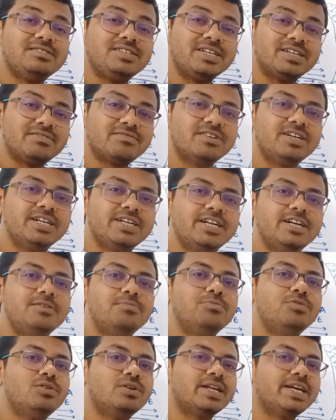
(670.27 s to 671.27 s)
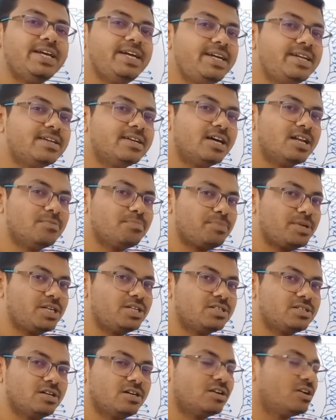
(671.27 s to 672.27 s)
generated more heat and
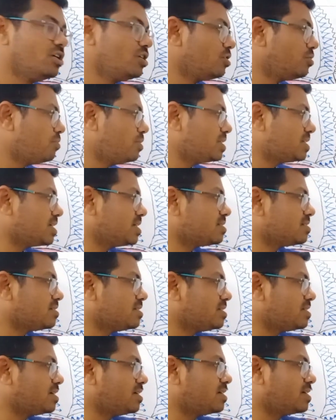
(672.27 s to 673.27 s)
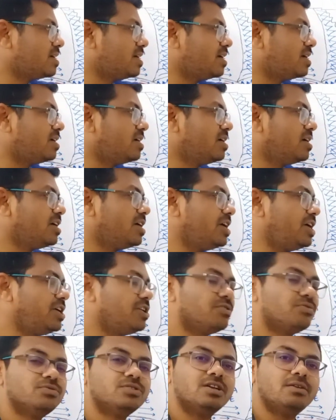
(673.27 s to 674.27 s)
pressure, which has resulted
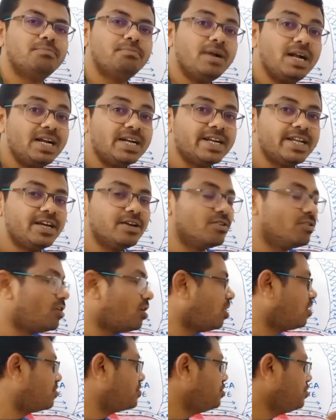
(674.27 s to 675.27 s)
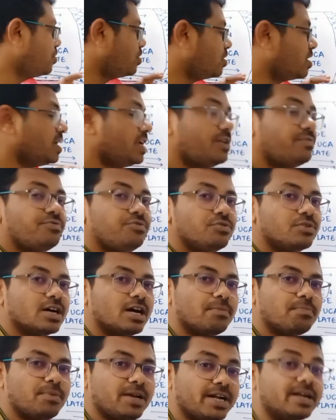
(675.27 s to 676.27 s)
into the melting of Yonde
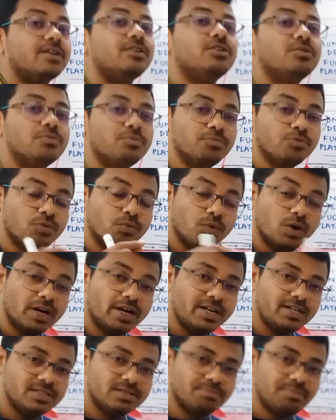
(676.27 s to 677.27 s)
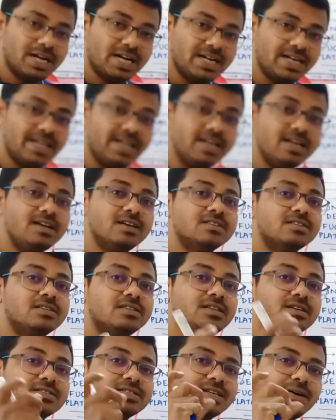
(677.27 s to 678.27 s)
Fuca plate. What is melting?
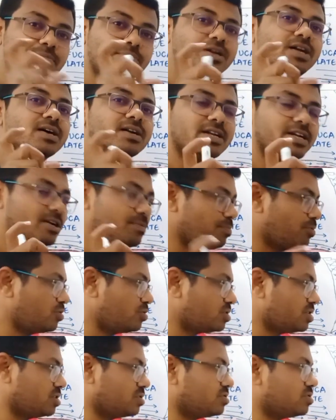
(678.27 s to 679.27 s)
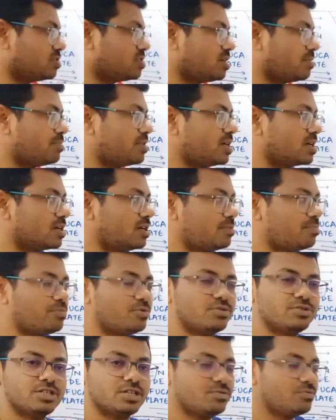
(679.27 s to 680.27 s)
The subducted portion. So subducted
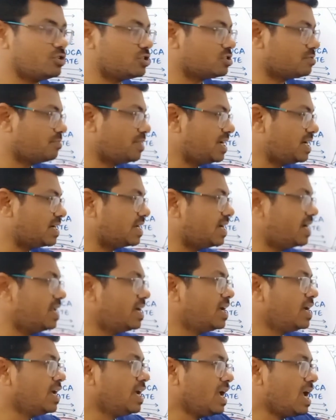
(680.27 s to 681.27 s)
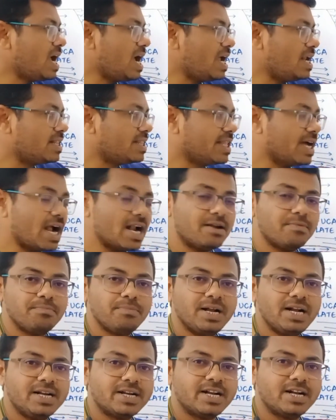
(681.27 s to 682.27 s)
portion was melted, and that
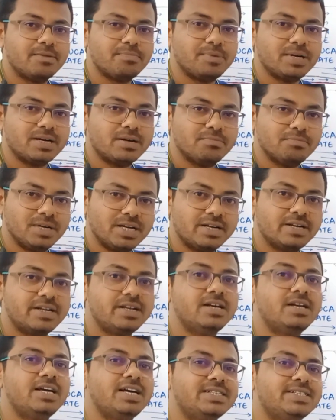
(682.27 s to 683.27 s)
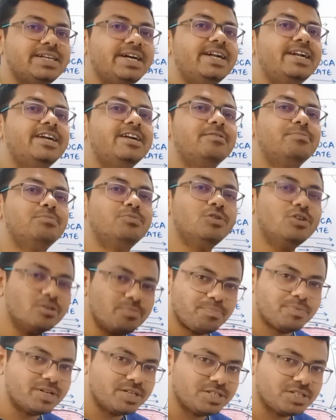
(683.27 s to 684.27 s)
melted material has added
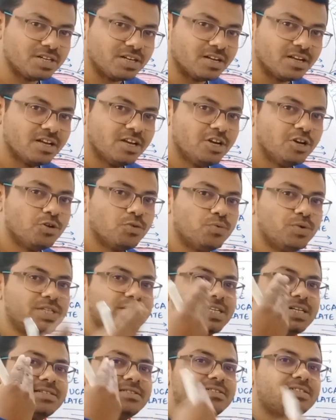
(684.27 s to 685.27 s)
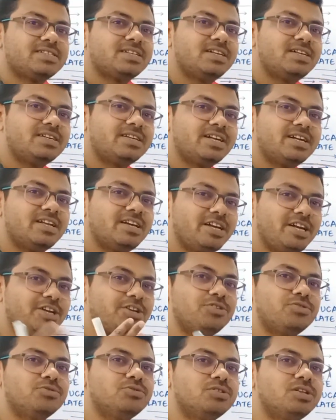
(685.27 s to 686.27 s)
more pressure, which has resulted
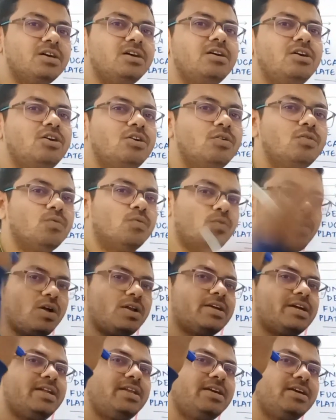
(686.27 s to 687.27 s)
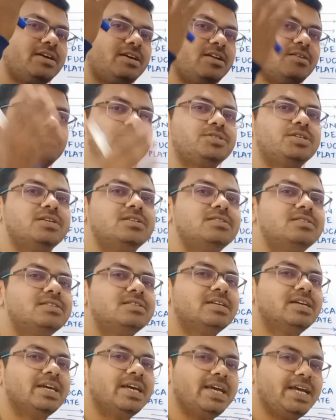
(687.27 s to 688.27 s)
into the volcanic eruption
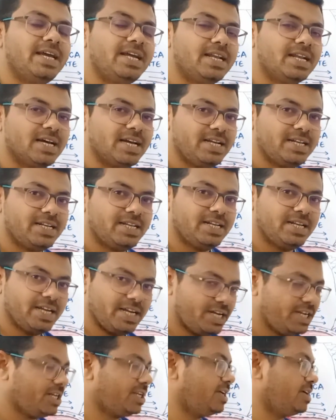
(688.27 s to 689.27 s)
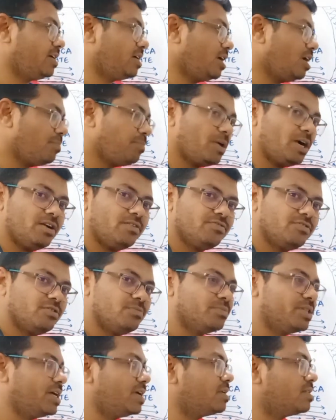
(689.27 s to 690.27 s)
in 1980. Apart
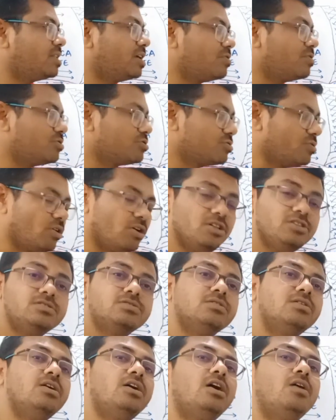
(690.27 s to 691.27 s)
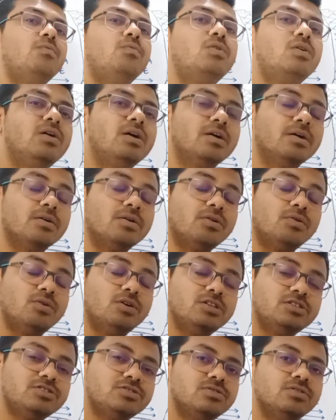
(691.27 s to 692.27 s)
from that, there was
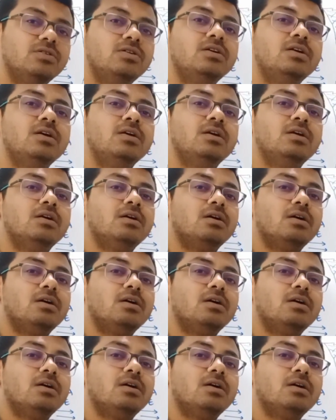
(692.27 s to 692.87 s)
also